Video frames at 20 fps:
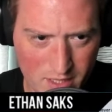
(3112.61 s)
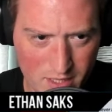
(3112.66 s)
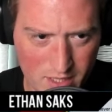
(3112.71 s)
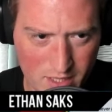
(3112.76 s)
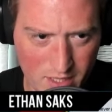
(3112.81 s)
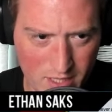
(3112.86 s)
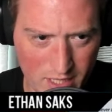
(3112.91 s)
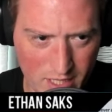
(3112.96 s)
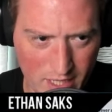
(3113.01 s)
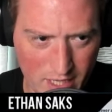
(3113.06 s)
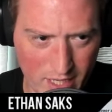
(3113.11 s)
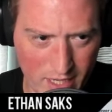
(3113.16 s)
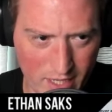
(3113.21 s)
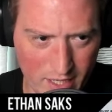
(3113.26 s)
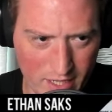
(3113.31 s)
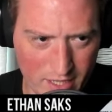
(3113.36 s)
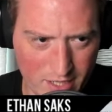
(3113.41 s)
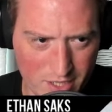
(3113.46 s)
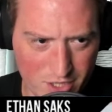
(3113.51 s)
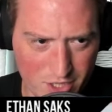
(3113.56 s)
yeah,
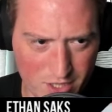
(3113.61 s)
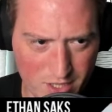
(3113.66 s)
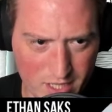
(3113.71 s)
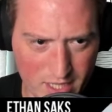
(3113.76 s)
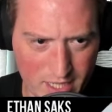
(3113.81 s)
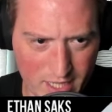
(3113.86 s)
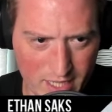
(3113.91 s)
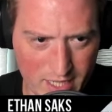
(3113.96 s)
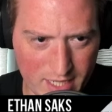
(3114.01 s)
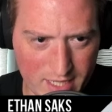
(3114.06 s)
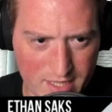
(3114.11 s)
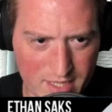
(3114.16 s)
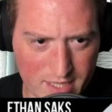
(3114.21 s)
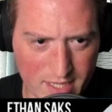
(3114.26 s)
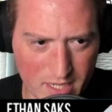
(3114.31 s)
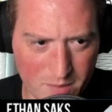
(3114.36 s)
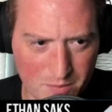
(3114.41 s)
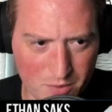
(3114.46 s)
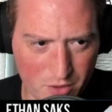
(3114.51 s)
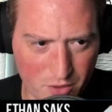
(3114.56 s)
it just like it set
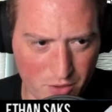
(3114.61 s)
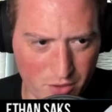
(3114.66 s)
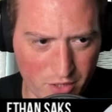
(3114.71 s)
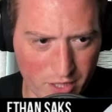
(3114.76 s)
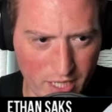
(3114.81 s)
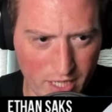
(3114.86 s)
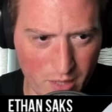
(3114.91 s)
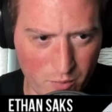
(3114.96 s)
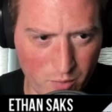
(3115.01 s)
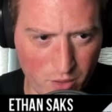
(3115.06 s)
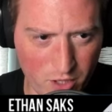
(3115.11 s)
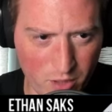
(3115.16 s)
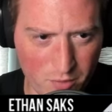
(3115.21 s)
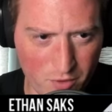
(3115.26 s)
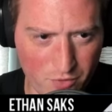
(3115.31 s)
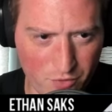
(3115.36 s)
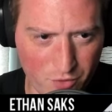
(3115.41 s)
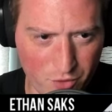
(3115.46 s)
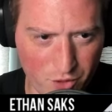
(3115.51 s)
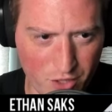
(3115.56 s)
up the early game well, but
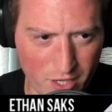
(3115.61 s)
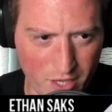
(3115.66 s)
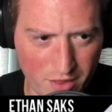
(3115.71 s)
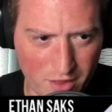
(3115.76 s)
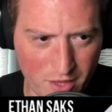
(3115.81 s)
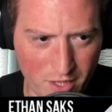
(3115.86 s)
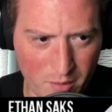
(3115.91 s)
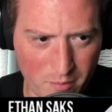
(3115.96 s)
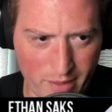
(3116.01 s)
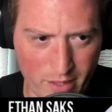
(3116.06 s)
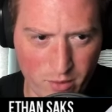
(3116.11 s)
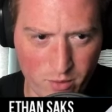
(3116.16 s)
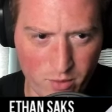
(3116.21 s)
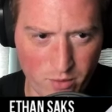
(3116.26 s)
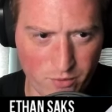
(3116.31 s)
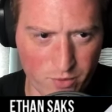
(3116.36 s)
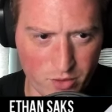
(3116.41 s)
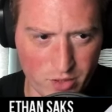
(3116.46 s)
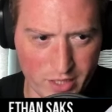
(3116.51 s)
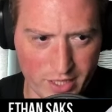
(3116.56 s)
for nothing
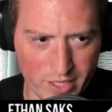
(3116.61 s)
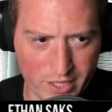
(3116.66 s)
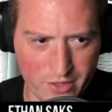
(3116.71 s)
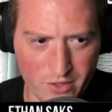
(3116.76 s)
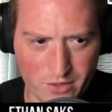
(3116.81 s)
powerful later.